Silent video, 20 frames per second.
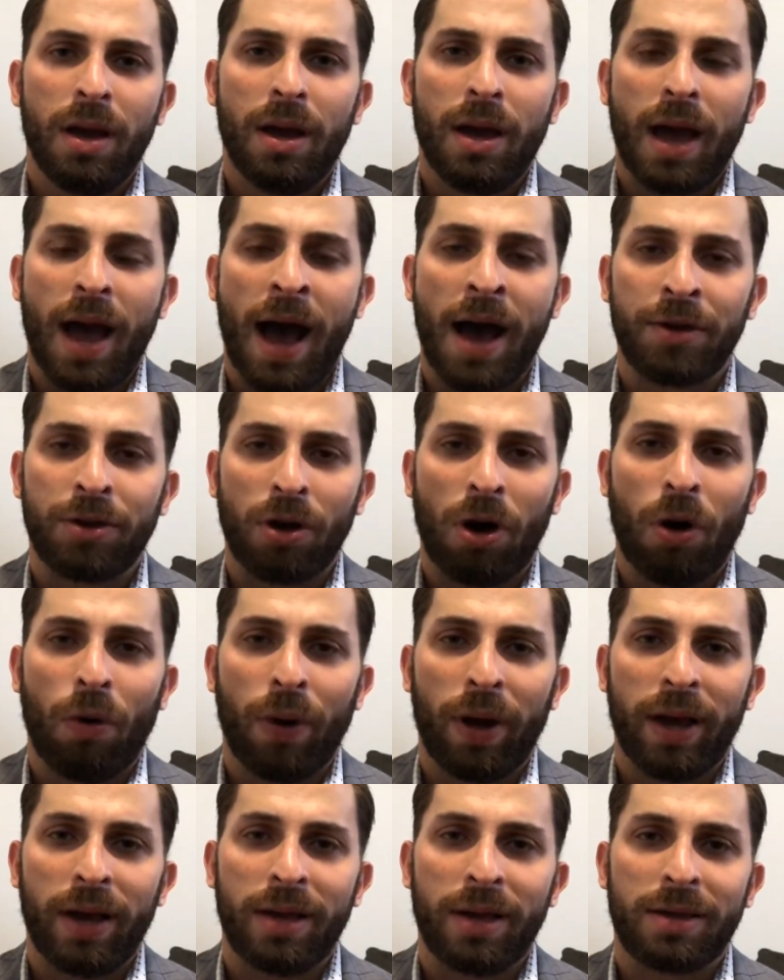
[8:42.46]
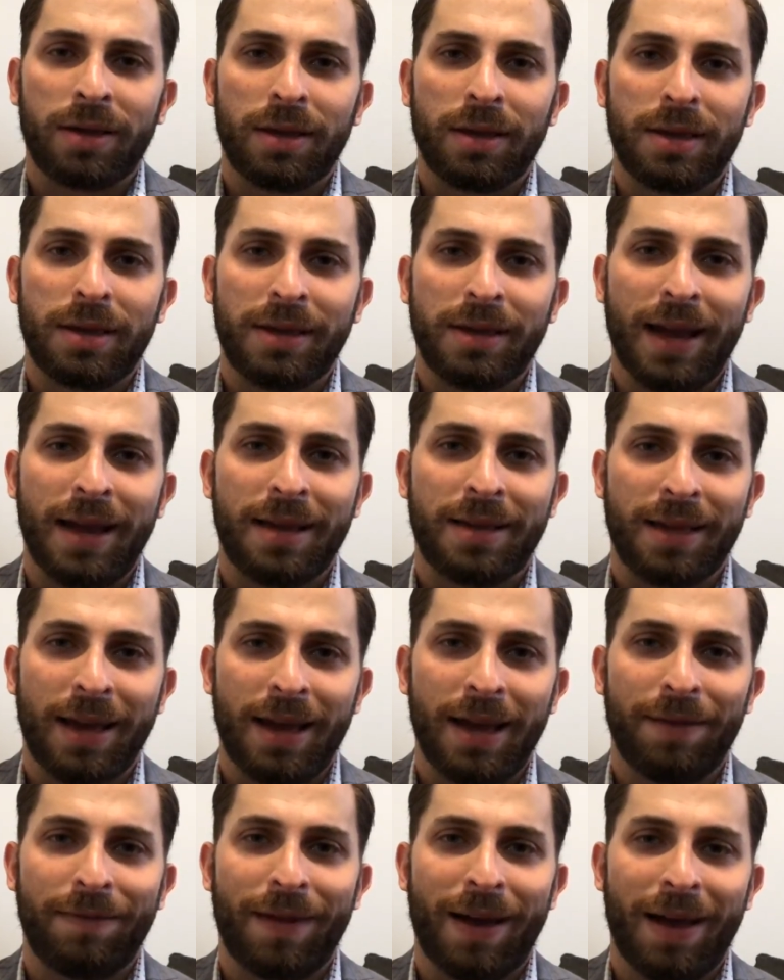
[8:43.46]
As always, stay
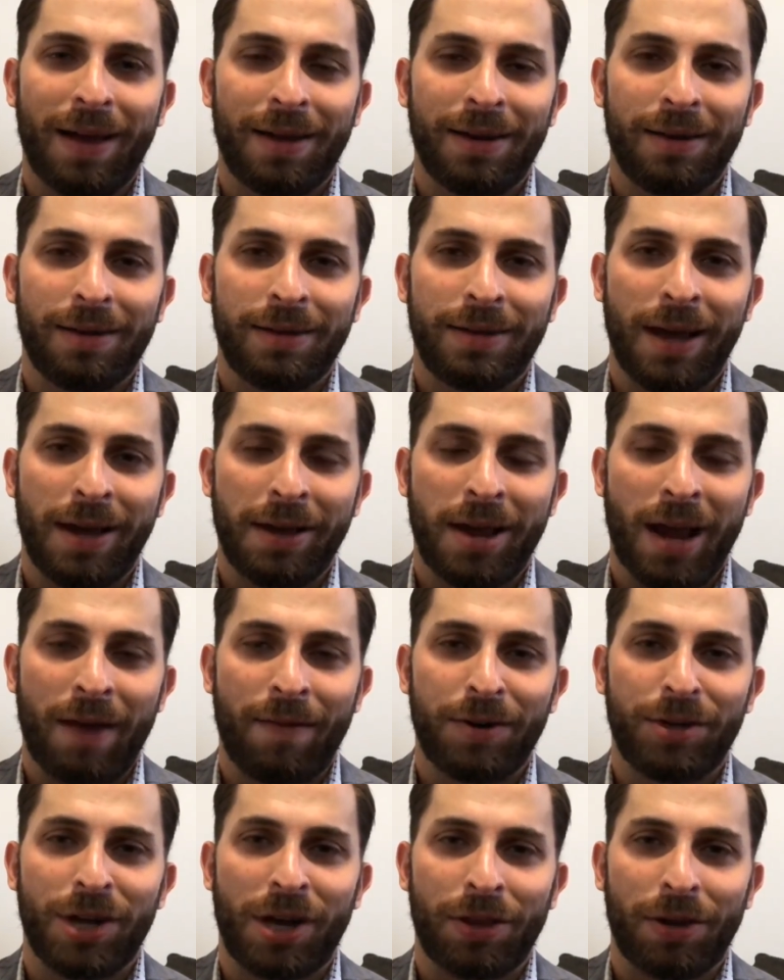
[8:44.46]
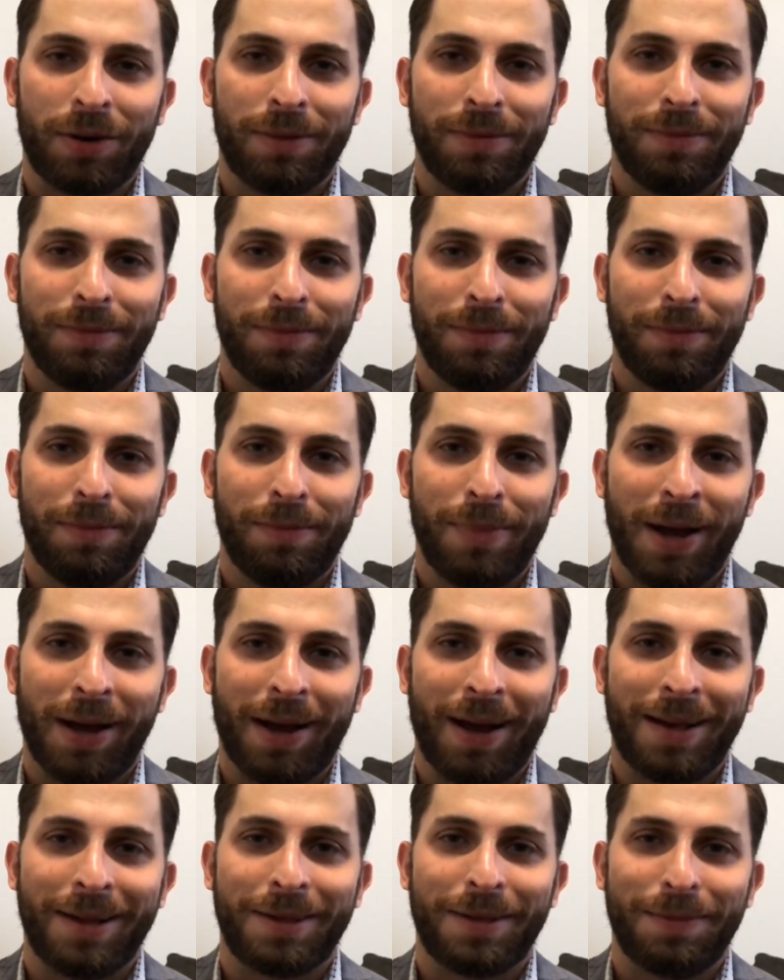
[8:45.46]
safe and take care of each other. Bye,
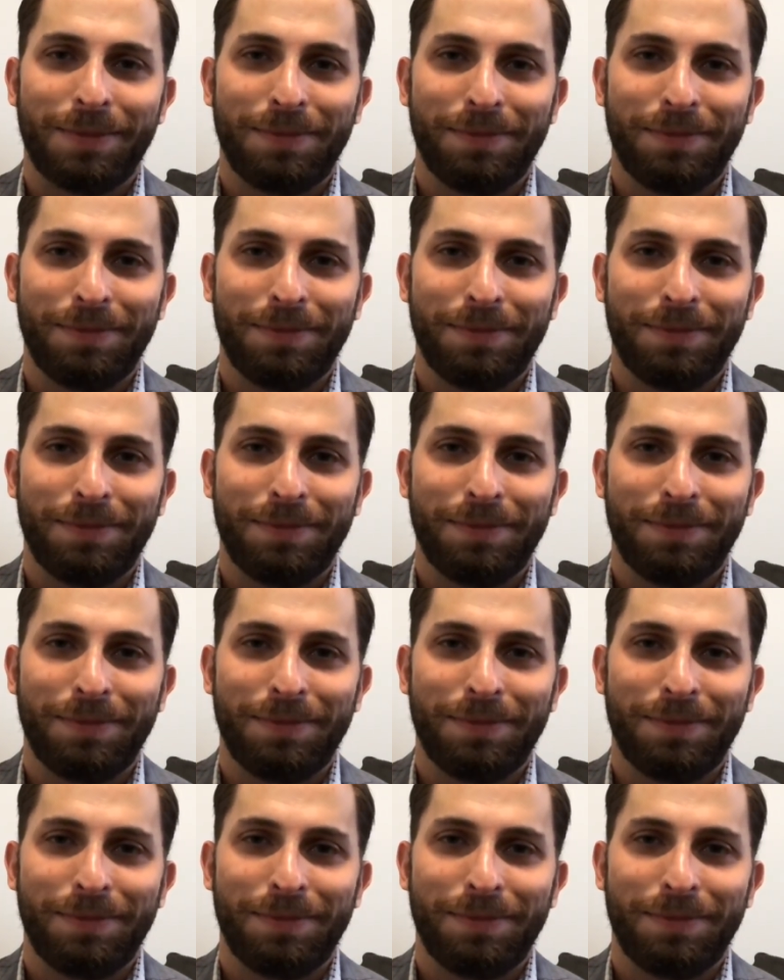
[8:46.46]
guys.